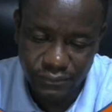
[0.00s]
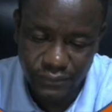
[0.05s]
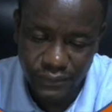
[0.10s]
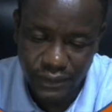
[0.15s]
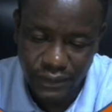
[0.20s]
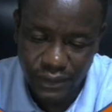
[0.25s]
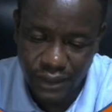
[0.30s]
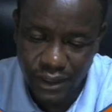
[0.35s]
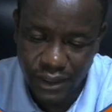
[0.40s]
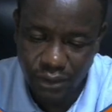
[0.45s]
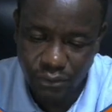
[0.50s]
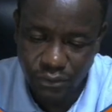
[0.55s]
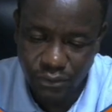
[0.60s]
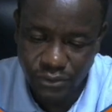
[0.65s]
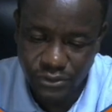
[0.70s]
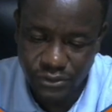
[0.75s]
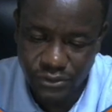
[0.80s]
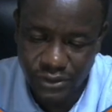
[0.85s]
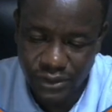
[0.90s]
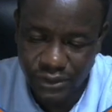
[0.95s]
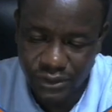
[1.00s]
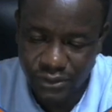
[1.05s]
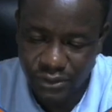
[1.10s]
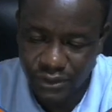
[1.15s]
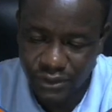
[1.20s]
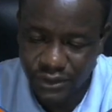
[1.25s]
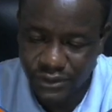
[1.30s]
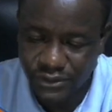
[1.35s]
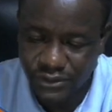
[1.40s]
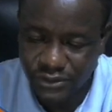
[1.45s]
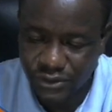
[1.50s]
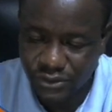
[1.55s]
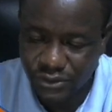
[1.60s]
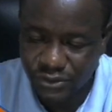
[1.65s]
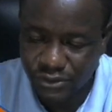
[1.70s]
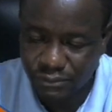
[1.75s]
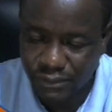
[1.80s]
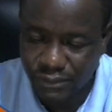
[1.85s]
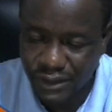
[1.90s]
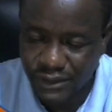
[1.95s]
Now once you click on this
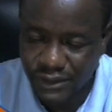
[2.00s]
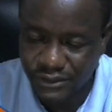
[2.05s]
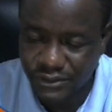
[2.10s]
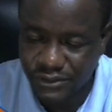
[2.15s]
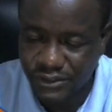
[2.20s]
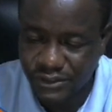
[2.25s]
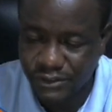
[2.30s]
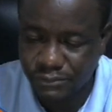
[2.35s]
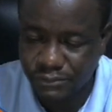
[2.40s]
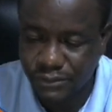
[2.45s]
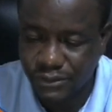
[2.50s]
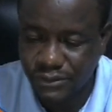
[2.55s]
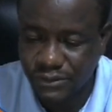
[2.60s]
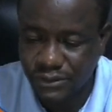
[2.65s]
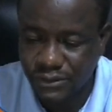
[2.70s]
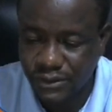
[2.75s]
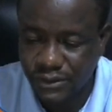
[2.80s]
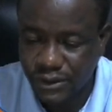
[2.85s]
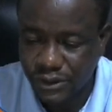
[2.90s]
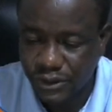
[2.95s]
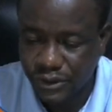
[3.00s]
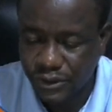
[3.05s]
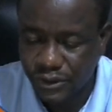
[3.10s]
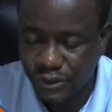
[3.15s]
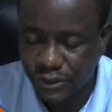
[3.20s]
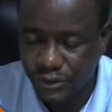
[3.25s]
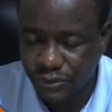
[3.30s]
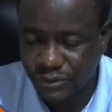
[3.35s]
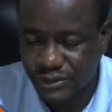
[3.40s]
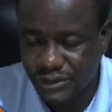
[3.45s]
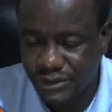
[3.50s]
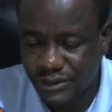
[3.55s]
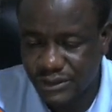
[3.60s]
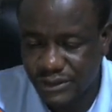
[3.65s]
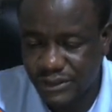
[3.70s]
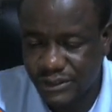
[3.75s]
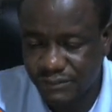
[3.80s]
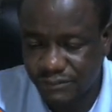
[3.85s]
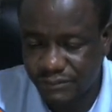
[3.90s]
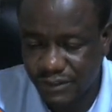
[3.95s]
customize the ribbon, you see
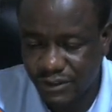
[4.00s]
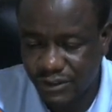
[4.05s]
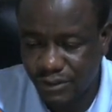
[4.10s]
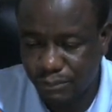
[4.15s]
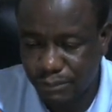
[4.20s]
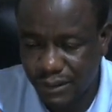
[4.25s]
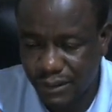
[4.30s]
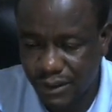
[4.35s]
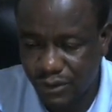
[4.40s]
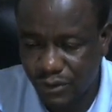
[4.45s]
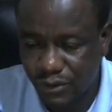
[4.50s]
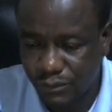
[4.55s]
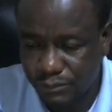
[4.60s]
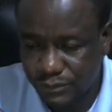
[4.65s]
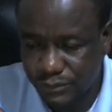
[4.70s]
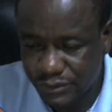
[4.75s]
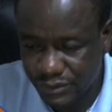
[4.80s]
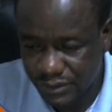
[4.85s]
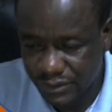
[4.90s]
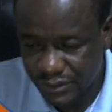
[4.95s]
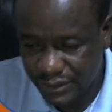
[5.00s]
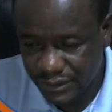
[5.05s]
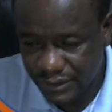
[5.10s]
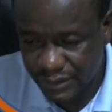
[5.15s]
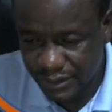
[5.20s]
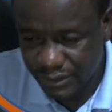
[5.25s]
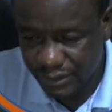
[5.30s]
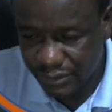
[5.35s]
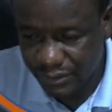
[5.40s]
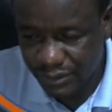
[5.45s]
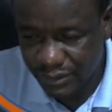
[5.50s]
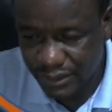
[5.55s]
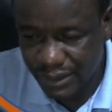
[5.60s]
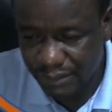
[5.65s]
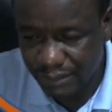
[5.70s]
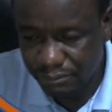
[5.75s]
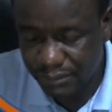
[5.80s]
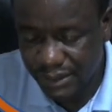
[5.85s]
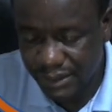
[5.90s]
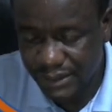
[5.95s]
developer option here under
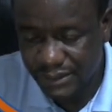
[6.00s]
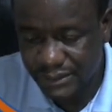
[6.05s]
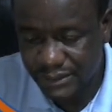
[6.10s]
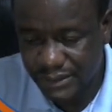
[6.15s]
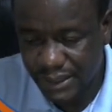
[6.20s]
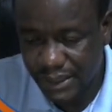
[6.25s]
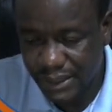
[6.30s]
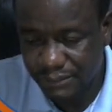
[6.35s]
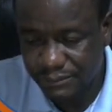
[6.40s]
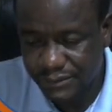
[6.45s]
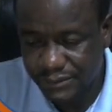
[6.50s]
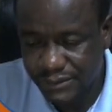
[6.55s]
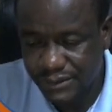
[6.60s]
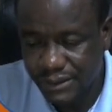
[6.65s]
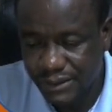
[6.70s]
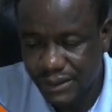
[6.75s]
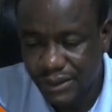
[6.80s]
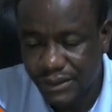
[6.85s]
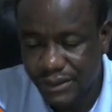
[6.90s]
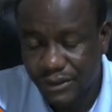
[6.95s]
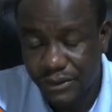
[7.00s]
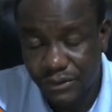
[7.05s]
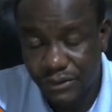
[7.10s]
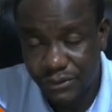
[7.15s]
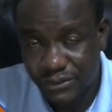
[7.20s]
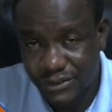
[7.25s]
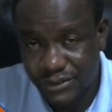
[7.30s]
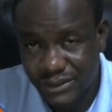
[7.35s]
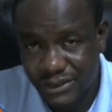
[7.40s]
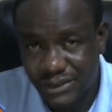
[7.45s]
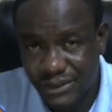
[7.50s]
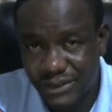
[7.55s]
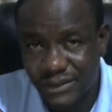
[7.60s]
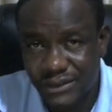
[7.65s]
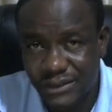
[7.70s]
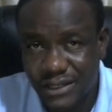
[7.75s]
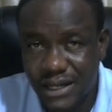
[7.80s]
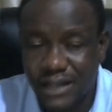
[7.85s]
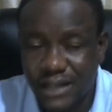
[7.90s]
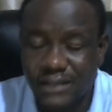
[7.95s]
main tabs. You see
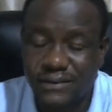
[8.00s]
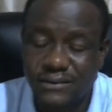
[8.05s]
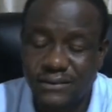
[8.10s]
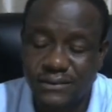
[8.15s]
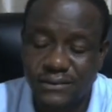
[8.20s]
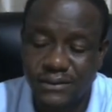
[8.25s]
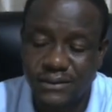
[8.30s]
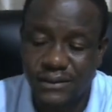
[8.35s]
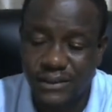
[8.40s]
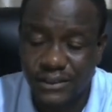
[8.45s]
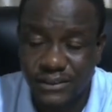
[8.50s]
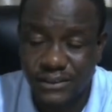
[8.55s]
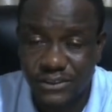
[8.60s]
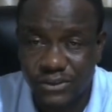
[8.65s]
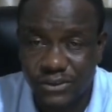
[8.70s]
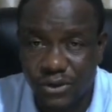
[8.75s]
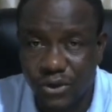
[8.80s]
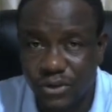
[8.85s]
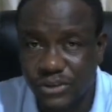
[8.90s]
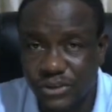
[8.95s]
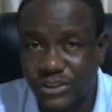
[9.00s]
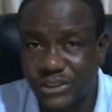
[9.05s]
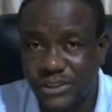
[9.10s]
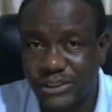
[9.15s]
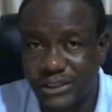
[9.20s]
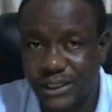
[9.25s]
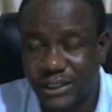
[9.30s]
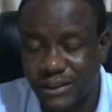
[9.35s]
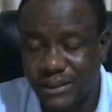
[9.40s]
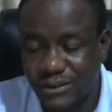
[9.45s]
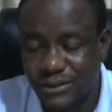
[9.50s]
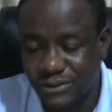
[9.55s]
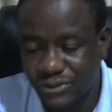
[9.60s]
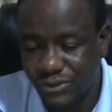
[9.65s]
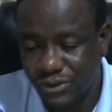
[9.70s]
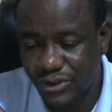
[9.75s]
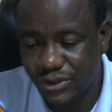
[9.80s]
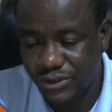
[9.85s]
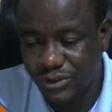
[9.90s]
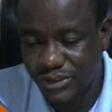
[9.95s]
that is on check,
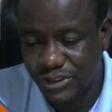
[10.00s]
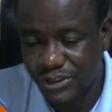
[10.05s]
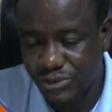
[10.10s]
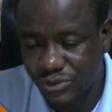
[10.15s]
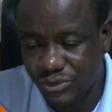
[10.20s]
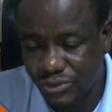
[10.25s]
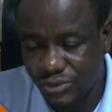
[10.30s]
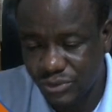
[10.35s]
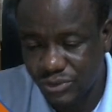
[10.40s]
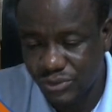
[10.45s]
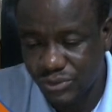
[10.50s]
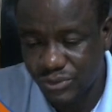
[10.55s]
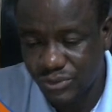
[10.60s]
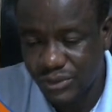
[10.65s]
so all you need to do